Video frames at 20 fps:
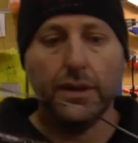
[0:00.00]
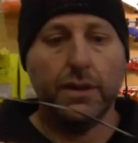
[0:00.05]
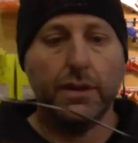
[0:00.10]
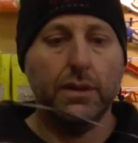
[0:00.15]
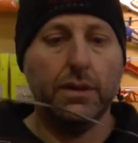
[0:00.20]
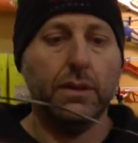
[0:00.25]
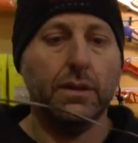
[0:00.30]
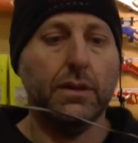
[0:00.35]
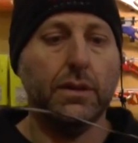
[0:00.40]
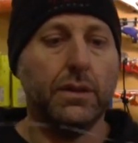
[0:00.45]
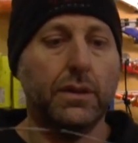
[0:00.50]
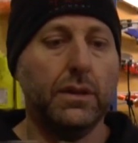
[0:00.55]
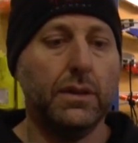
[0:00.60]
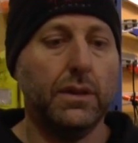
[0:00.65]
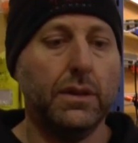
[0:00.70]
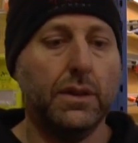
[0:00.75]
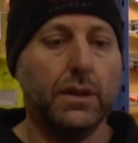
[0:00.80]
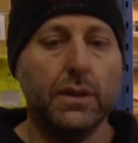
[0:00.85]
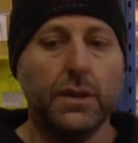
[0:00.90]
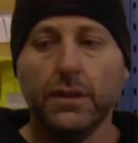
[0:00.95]

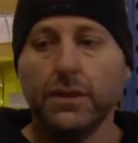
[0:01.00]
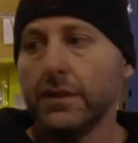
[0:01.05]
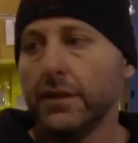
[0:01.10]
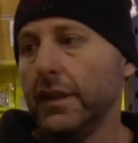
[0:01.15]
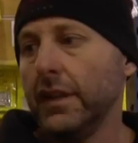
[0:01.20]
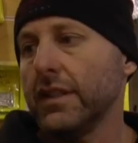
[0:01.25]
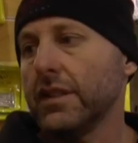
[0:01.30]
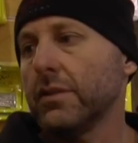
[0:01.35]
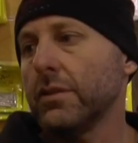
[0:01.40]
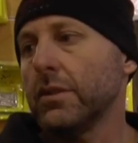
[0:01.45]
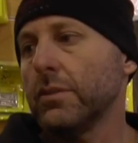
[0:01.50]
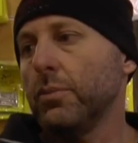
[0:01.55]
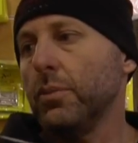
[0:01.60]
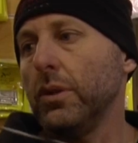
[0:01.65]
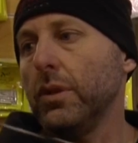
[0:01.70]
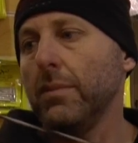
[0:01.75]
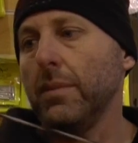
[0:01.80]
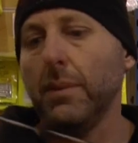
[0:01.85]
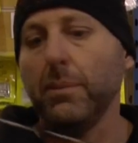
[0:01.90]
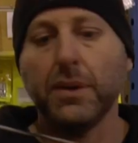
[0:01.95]
so let's just
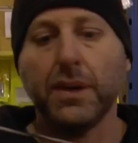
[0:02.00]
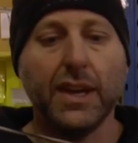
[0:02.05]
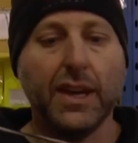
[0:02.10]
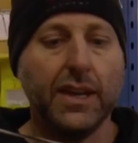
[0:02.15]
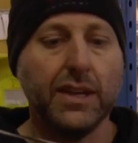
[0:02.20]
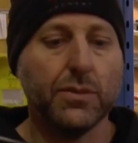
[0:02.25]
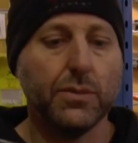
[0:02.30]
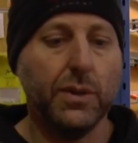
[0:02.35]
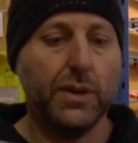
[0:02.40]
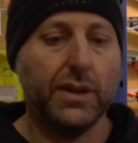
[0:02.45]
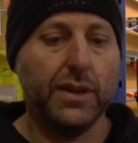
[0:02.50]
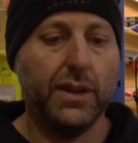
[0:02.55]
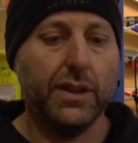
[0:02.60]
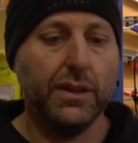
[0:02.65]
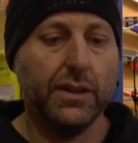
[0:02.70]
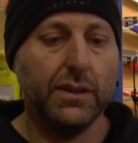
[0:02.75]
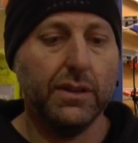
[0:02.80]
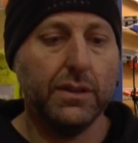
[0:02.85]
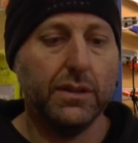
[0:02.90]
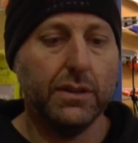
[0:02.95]
put them up against one
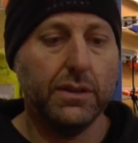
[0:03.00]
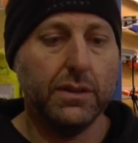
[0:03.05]
another.